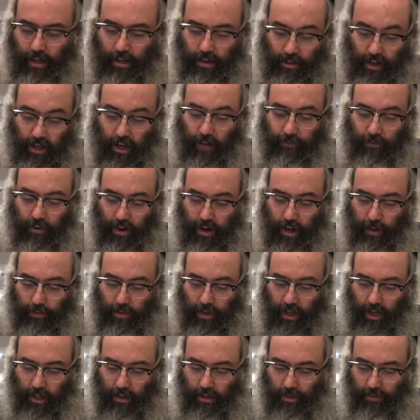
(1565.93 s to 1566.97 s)
They got very
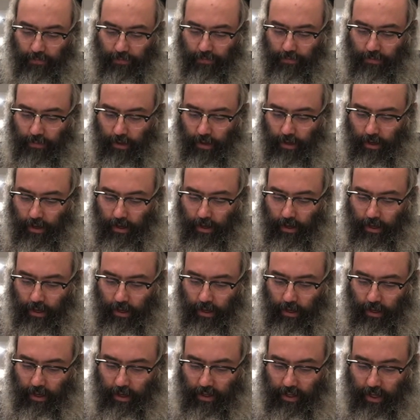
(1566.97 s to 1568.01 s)
upset.
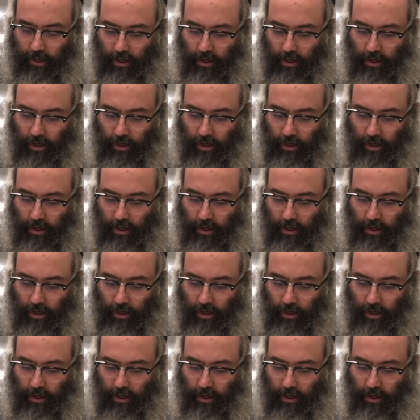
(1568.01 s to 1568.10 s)
So